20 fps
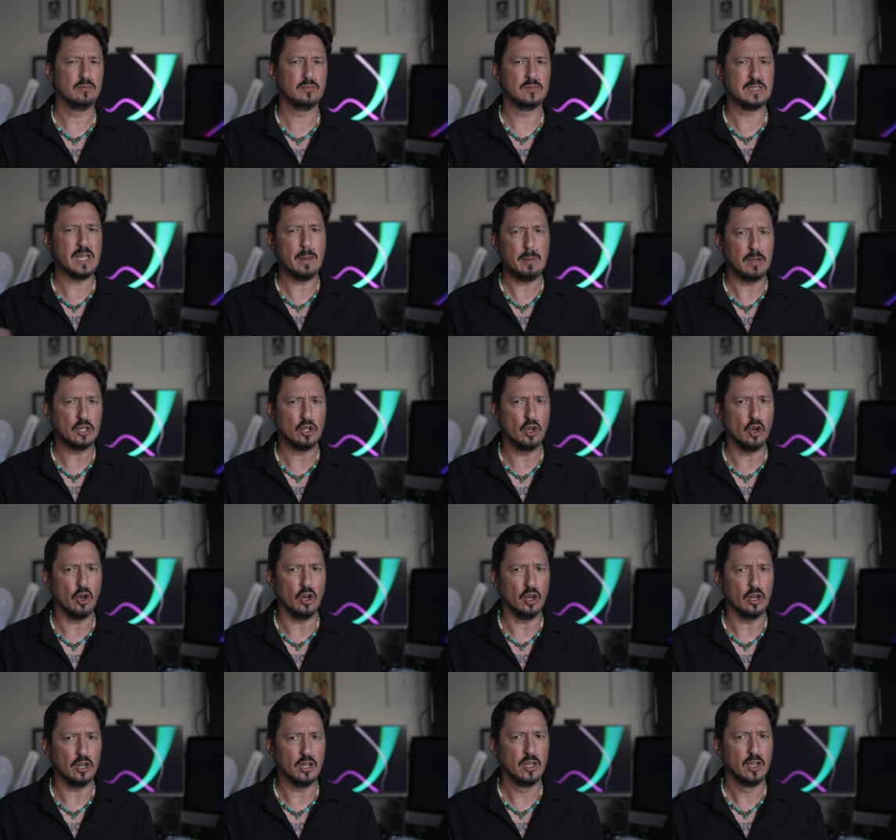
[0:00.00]
debit
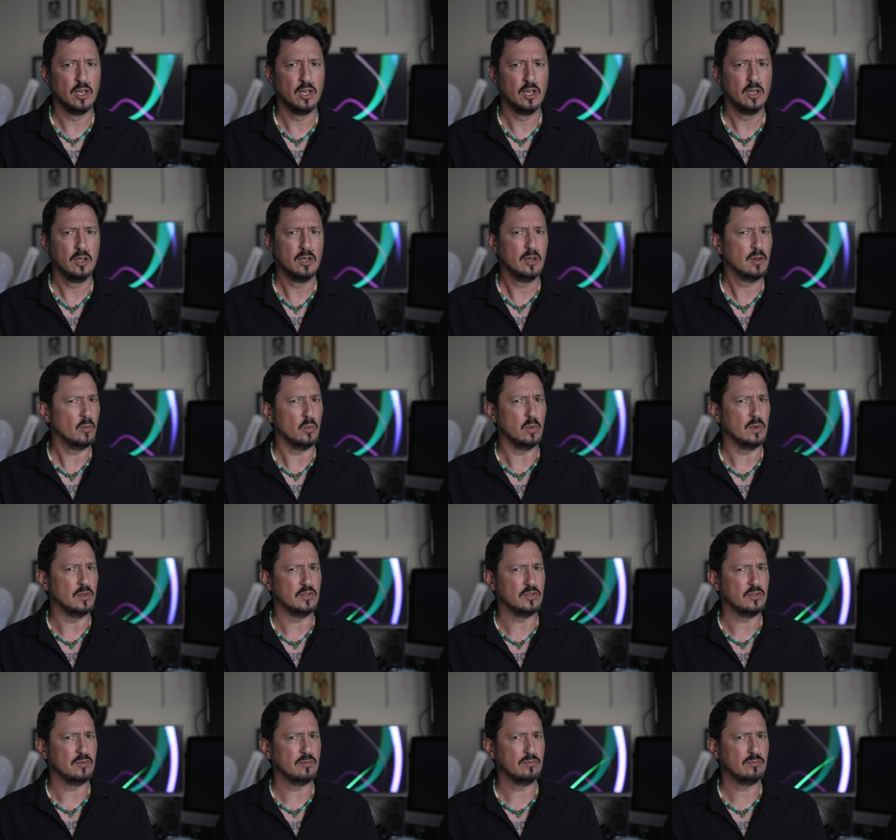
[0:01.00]
card
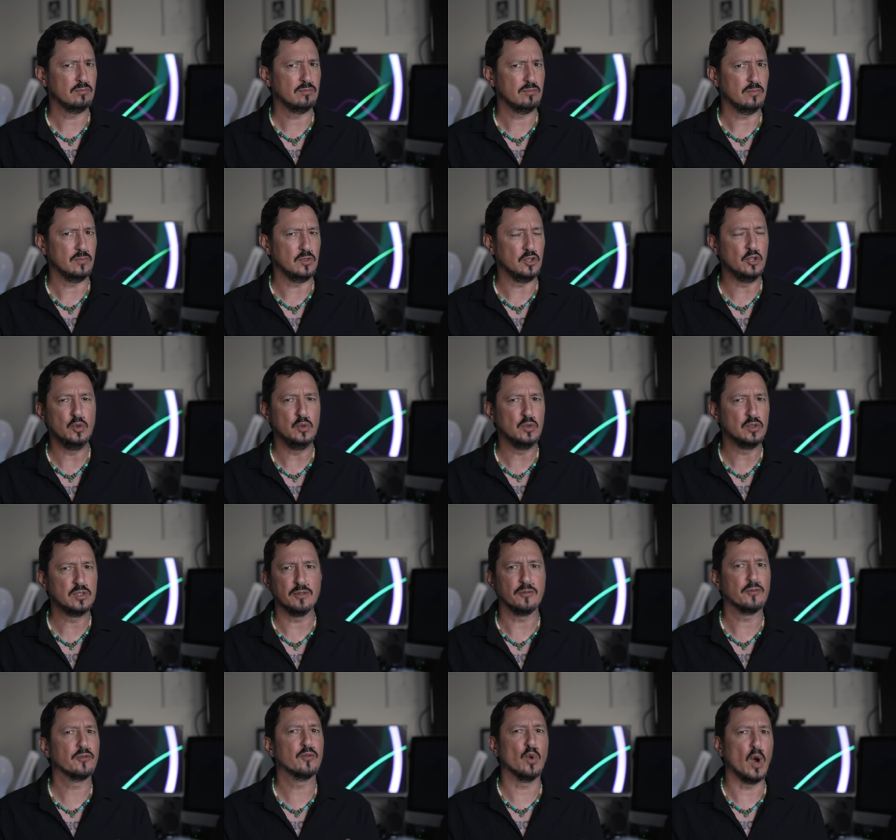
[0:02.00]
was used
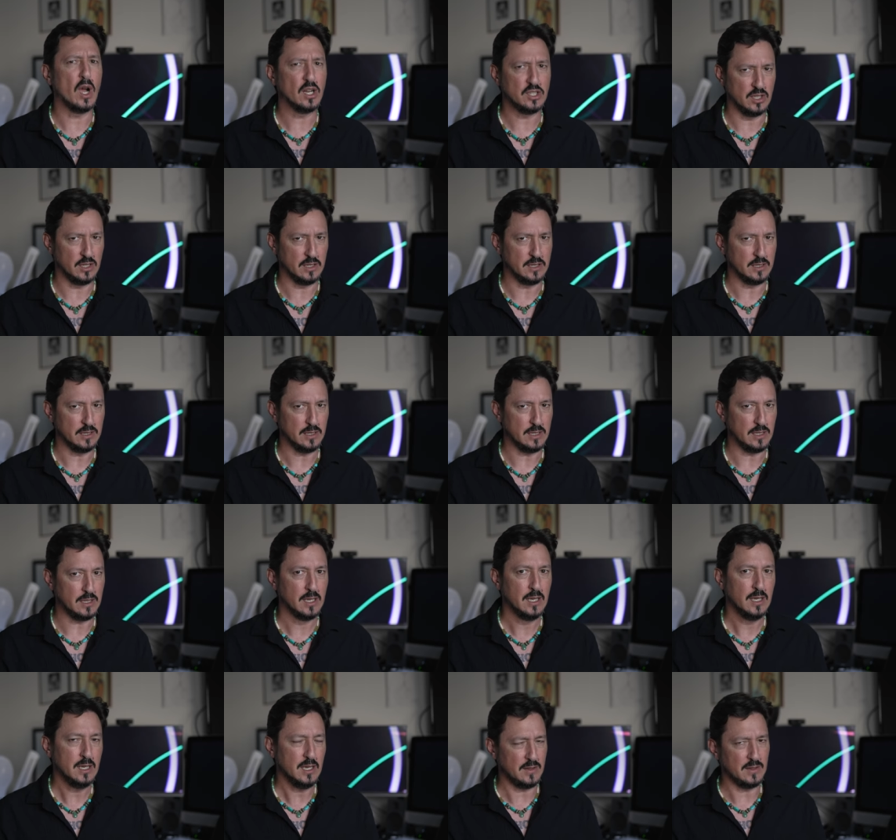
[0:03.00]
fraudulently
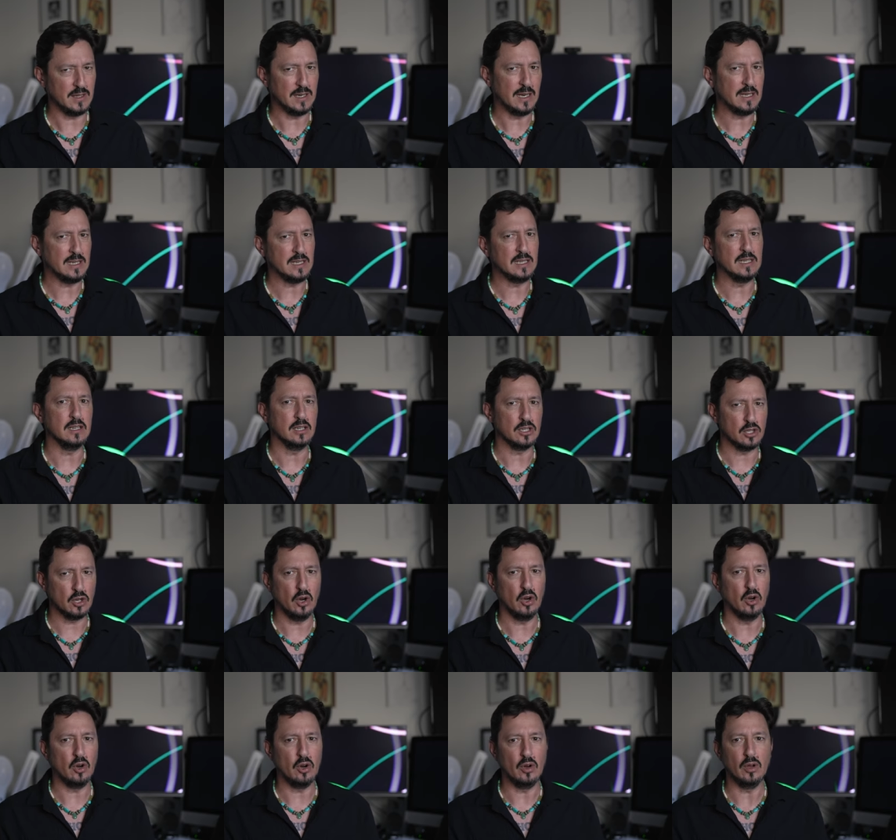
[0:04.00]
and that I needed to
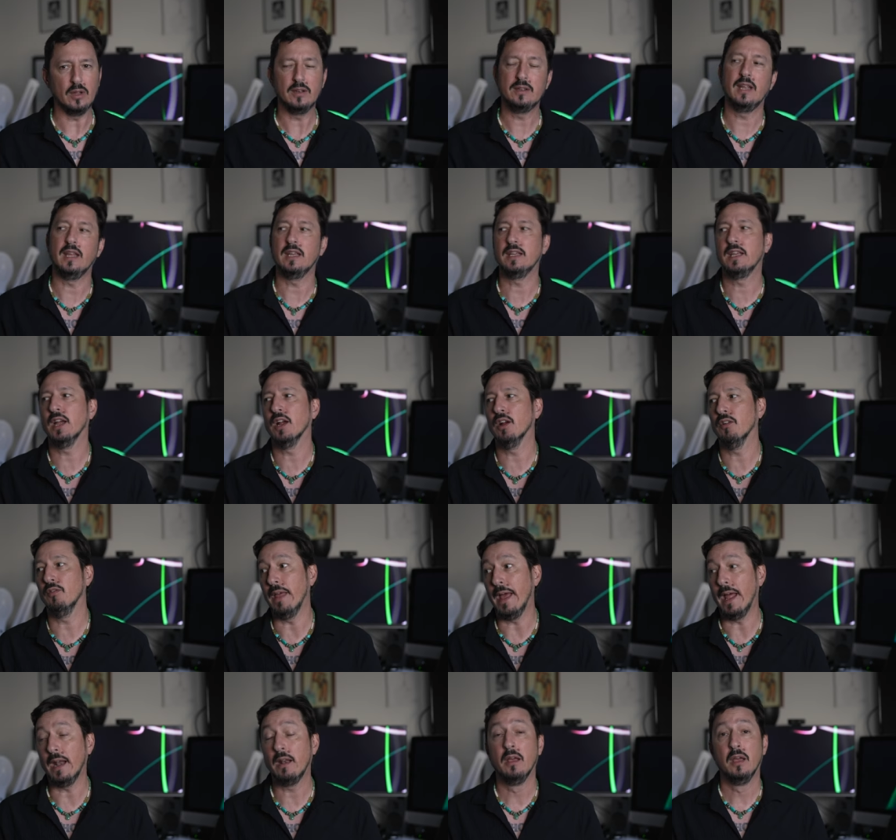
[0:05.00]
call and take care of
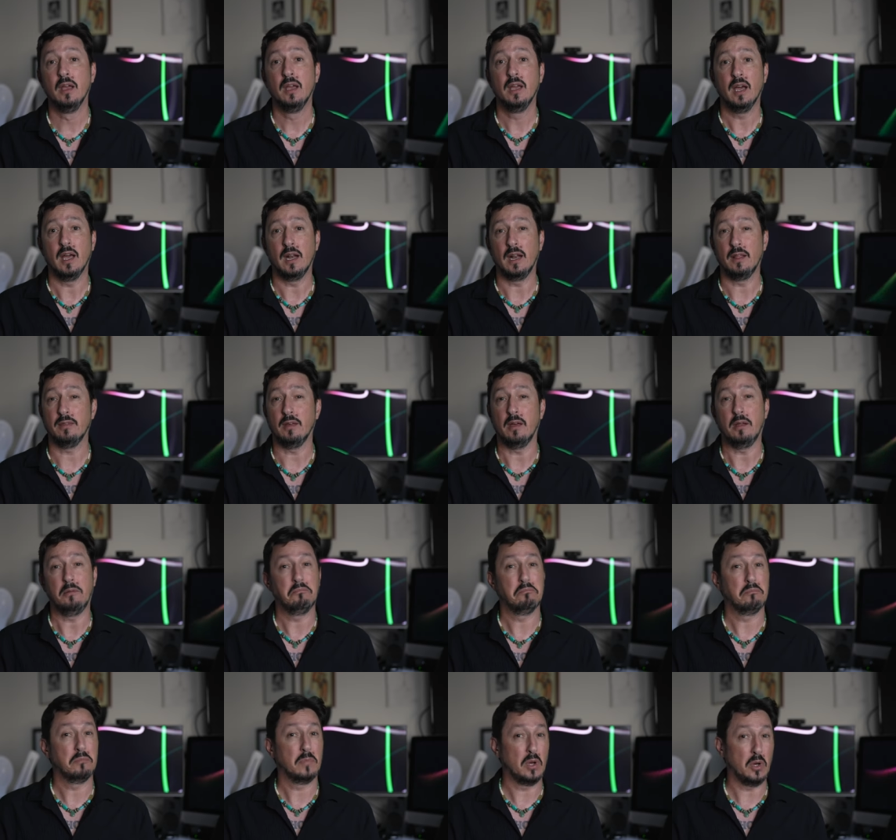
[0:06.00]
that. And I thought,
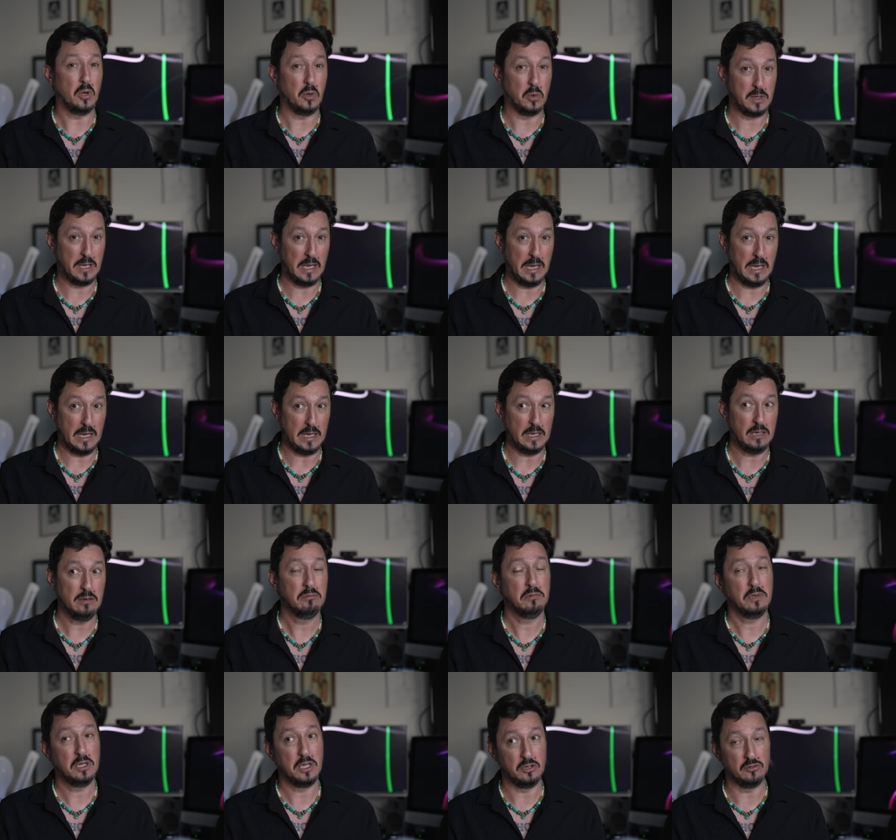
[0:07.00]
okay,
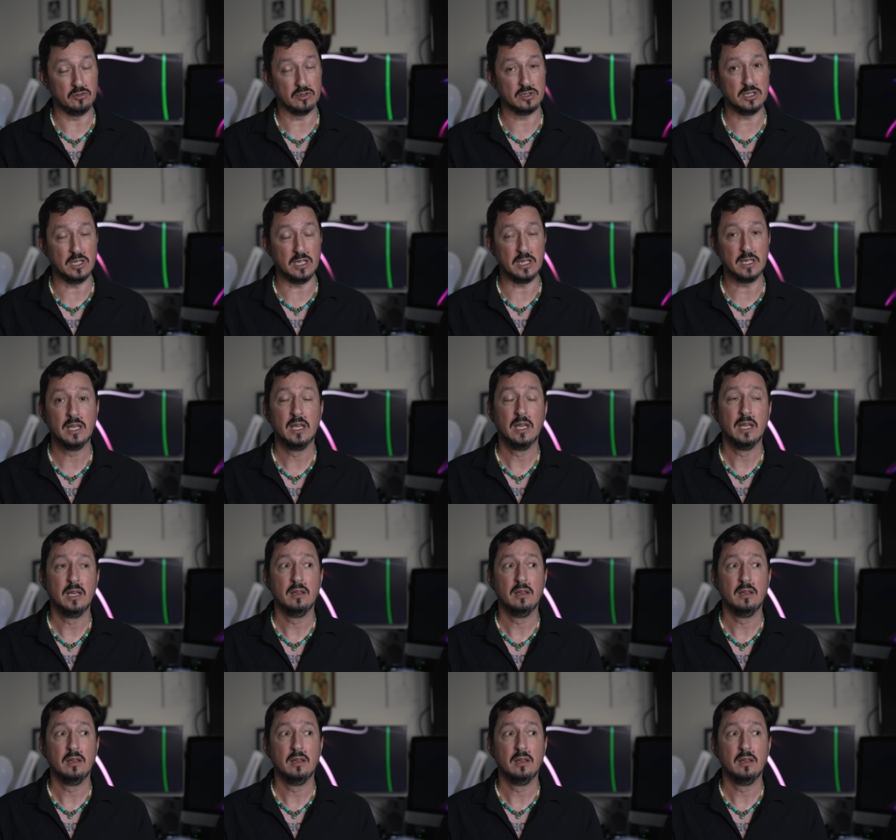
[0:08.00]
interesting.